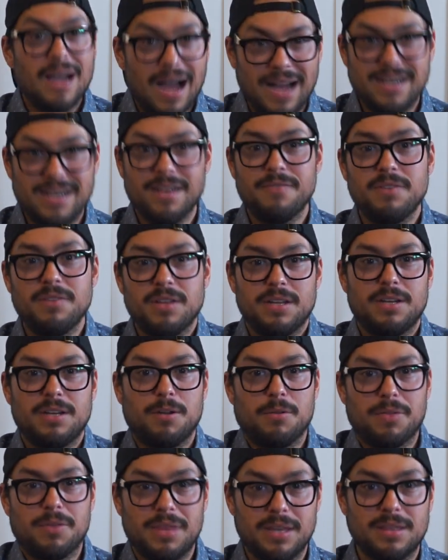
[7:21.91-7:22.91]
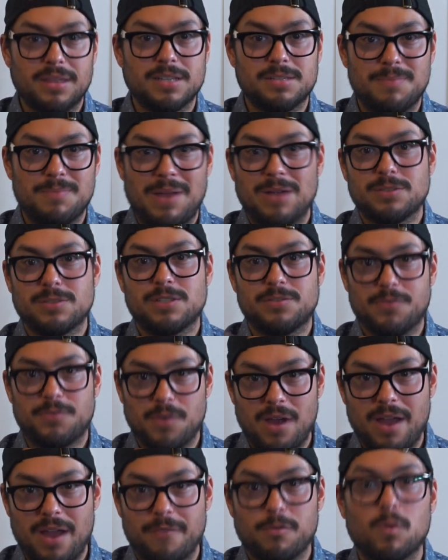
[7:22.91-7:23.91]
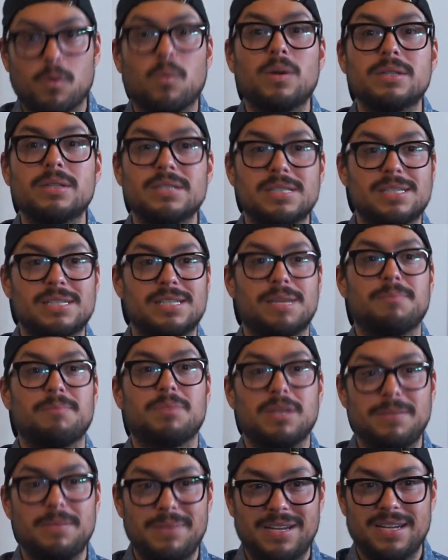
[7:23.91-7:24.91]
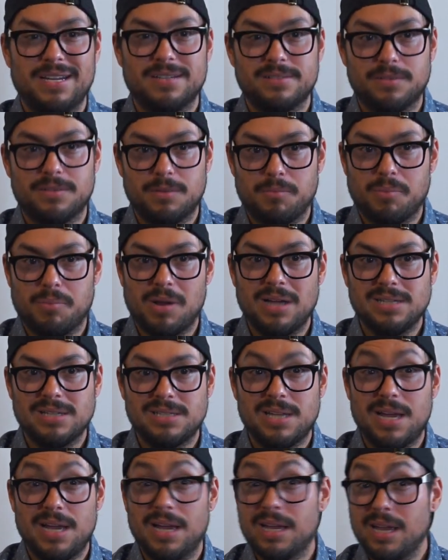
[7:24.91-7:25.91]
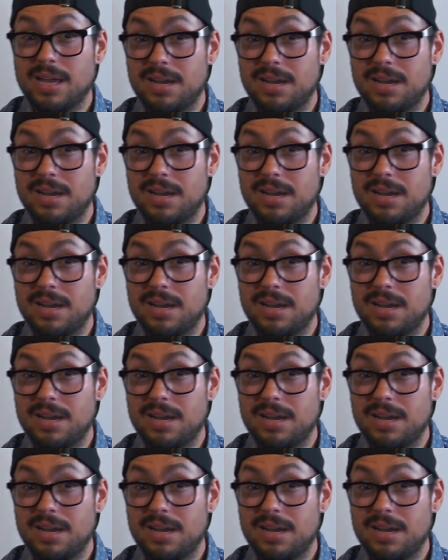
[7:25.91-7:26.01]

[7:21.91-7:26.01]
I definitely don't think this mouse is for everyone simply because of the price tag,